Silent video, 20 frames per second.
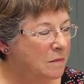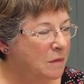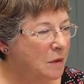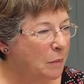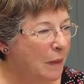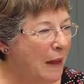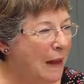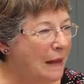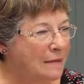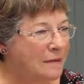the
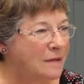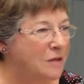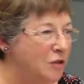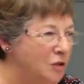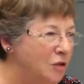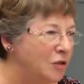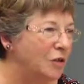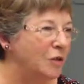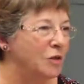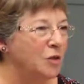past,
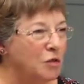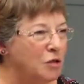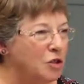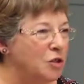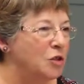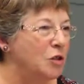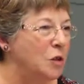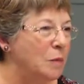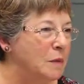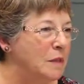you know, who used
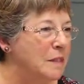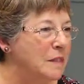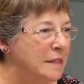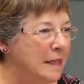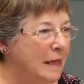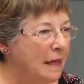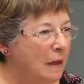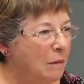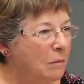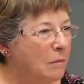to come and
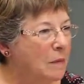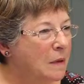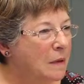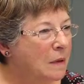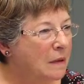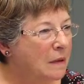see him.